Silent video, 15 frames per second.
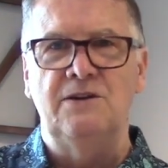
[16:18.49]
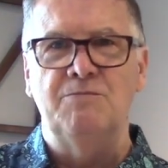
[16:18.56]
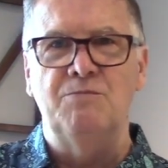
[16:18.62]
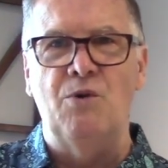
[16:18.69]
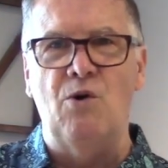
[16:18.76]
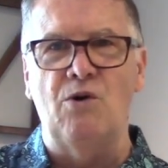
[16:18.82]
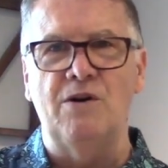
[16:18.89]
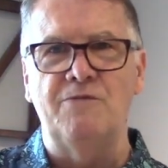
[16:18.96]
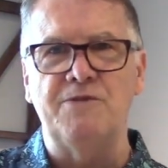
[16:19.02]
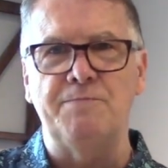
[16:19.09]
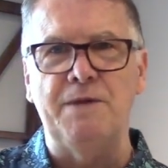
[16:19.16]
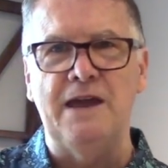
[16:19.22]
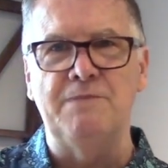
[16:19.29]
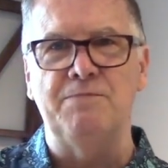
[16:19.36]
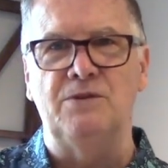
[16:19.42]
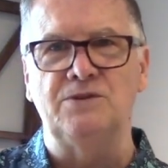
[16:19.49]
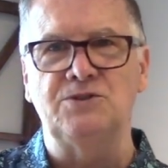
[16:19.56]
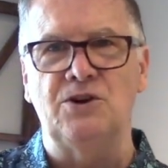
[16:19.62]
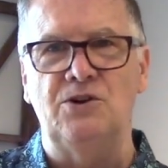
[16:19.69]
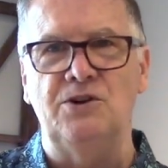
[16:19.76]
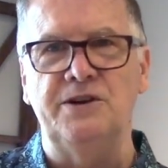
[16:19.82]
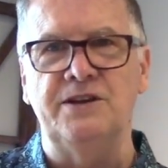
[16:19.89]
more of the people
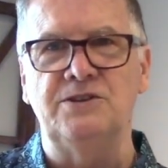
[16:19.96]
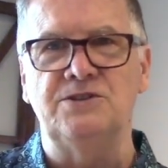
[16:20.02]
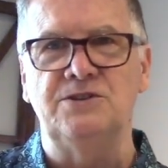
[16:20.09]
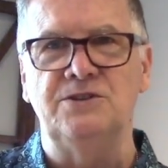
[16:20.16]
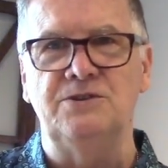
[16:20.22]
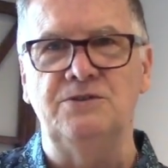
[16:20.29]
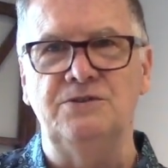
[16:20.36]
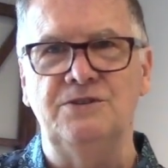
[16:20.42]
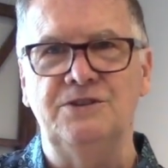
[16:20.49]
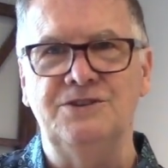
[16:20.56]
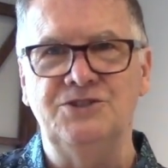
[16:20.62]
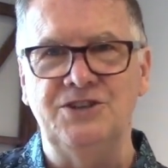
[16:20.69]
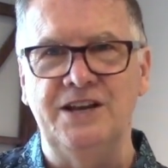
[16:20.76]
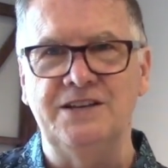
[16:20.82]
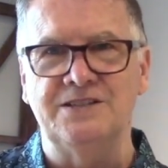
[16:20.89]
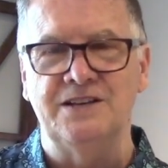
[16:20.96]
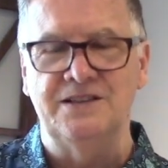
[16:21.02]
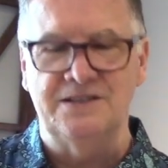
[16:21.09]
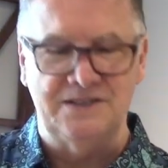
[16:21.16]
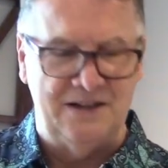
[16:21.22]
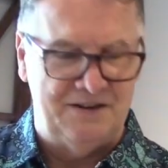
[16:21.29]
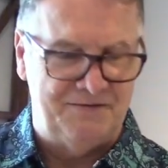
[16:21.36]
turning to
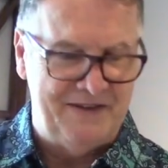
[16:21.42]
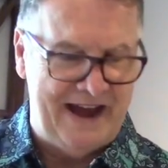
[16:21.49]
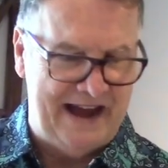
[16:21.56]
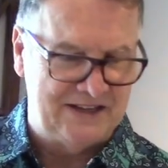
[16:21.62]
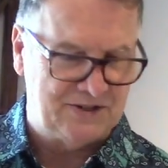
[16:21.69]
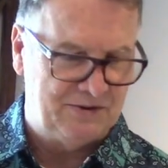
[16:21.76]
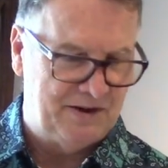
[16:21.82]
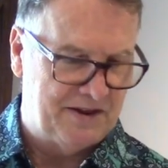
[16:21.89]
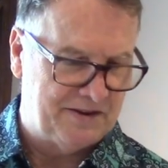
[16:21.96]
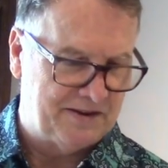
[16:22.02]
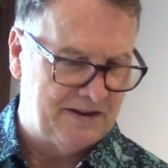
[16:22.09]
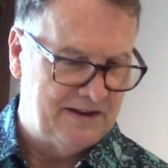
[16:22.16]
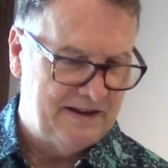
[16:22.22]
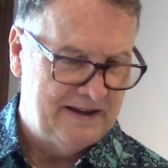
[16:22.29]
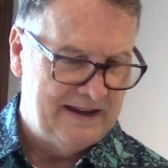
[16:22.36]
Jesus of Nazareth.